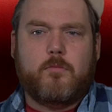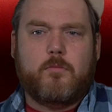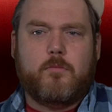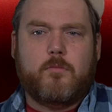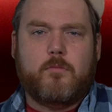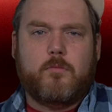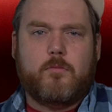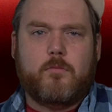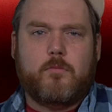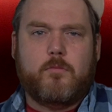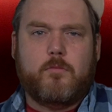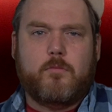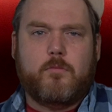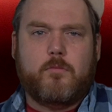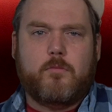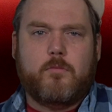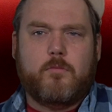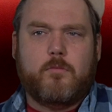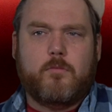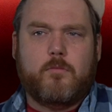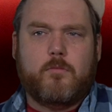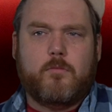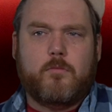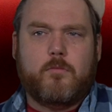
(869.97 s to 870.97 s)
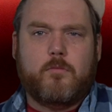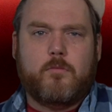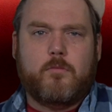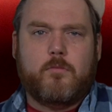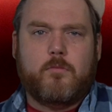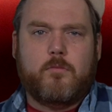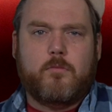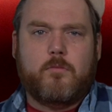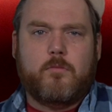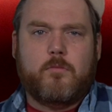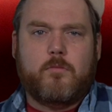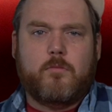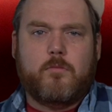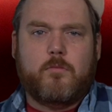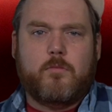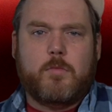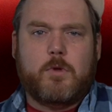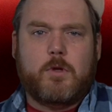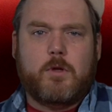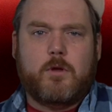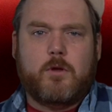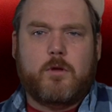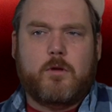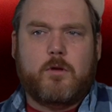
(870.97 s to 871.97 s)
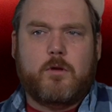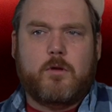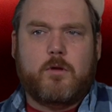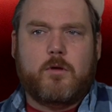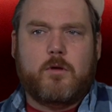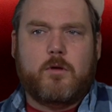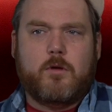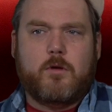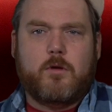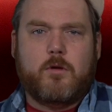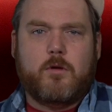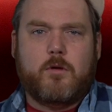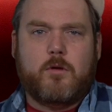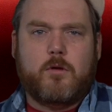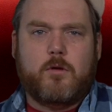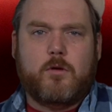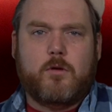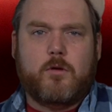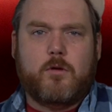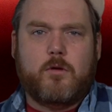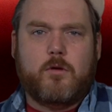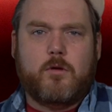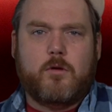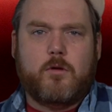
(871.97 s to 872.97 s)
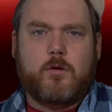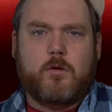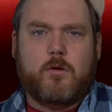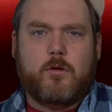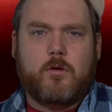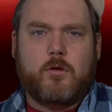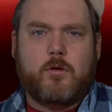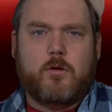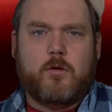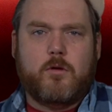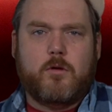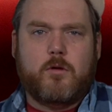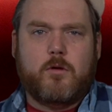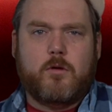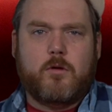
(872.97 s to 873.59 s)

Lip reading: (silent)